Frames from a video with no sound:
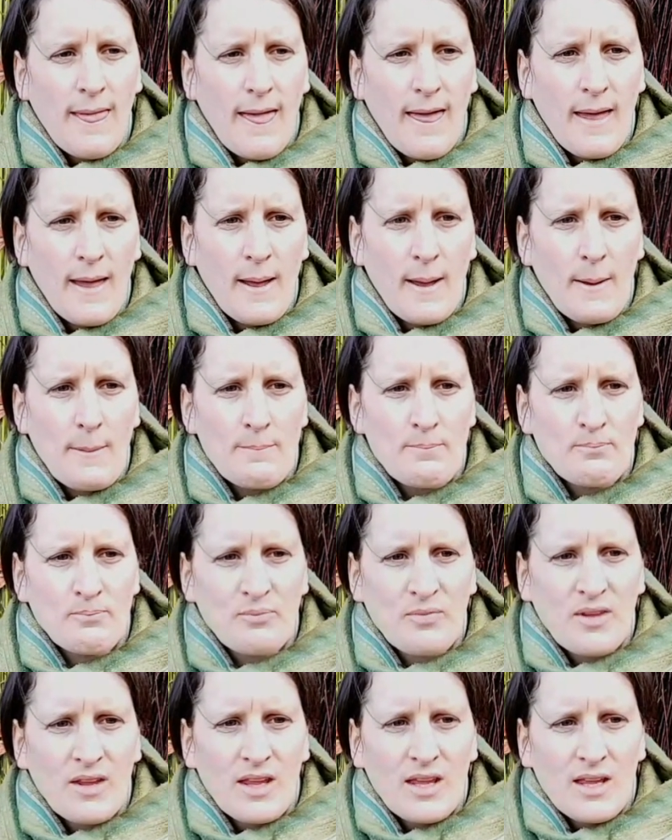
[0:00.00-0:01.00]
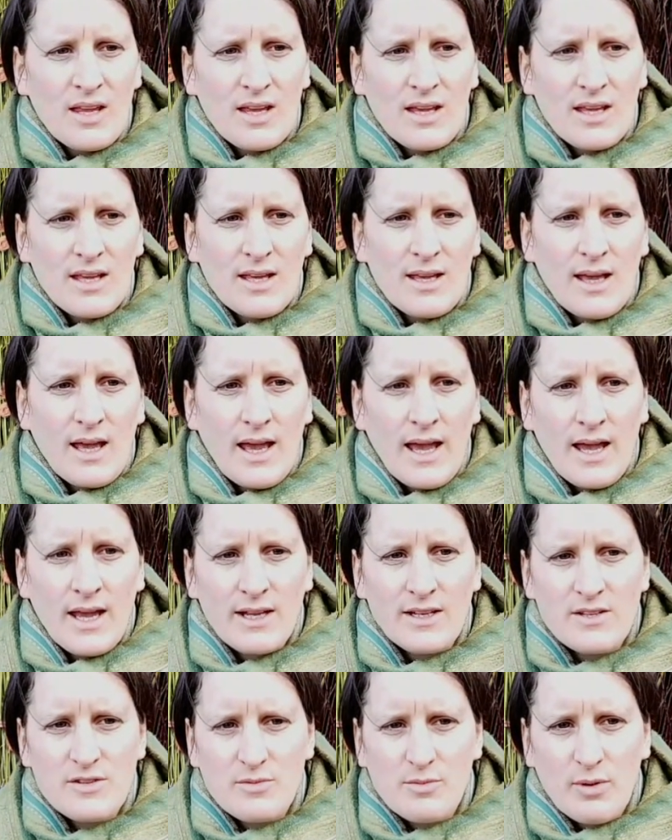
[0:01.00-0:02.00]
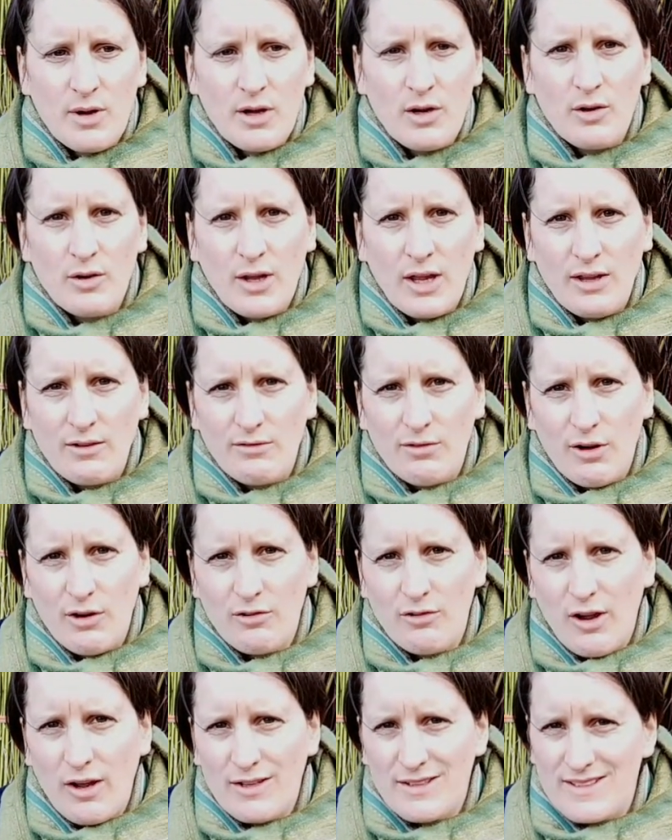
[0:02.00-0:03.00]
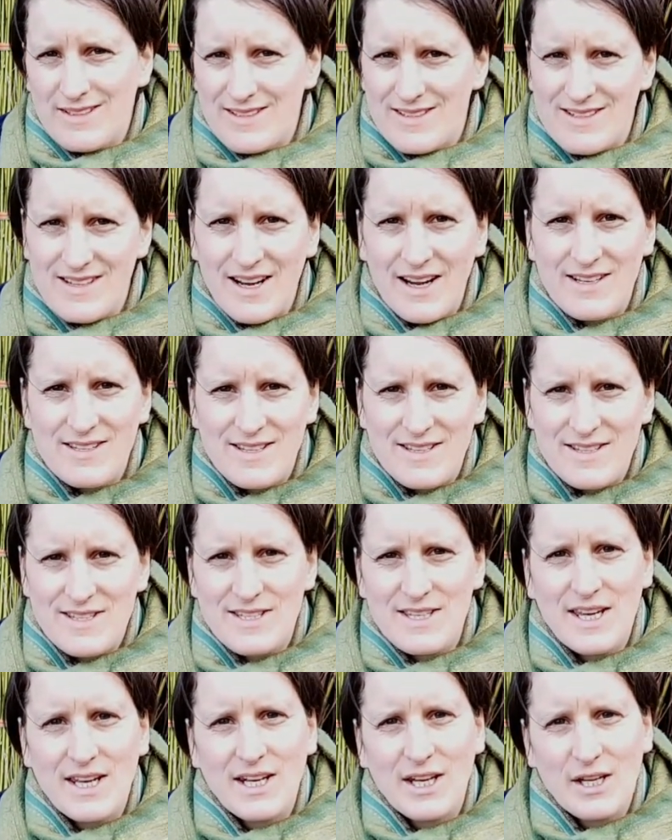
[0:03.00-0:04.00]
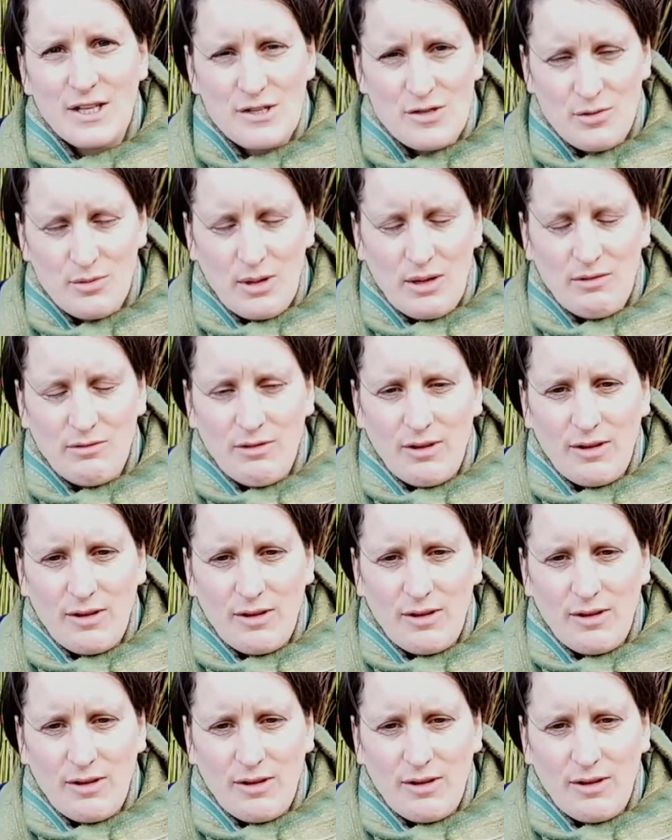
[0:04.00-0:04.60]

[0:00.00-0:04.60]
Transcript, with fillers: Um, and we're looking for a rod that's nice and skinny to weave